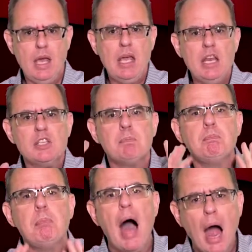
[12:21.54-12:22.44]
It is
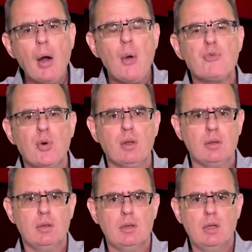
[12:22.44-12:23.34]
powerful.
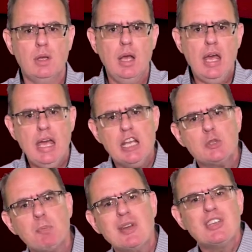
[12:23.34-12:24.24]
It is
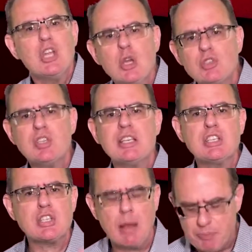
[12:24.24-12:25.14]
producing
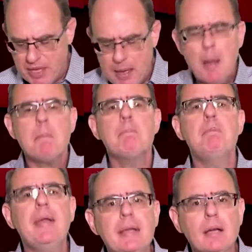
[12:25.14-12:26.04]
something
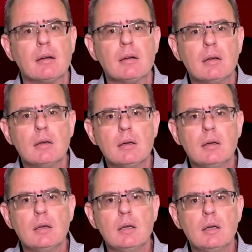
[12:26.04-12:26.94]
bigger.
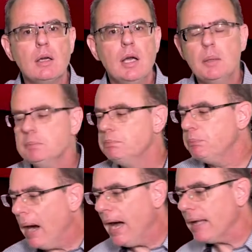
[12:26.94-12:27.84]

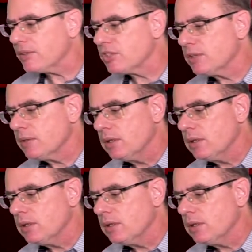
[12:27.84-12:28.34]
But